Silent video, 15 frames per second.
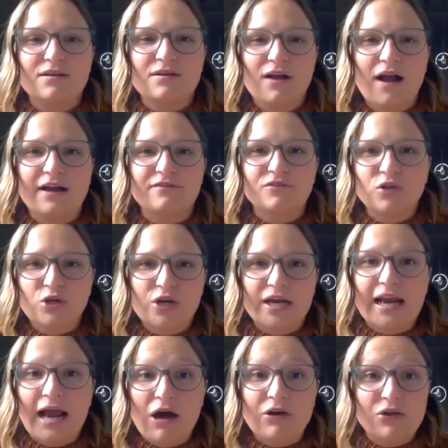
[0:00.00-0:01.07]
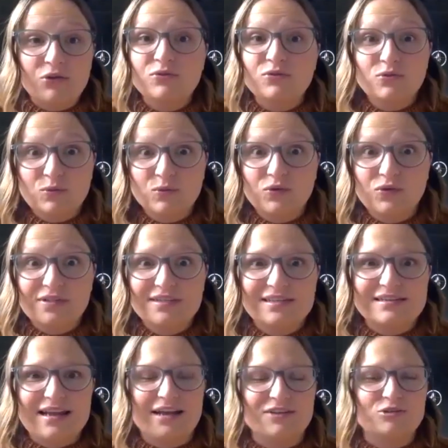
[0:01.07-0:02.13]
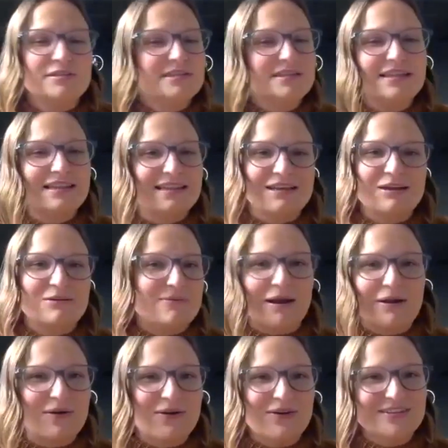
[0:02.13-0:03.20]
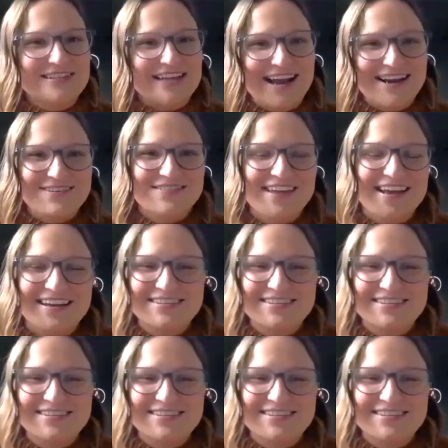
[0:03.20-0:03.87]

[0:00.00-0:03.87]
kind of learning how to use the rules and not just the theoretical side of things.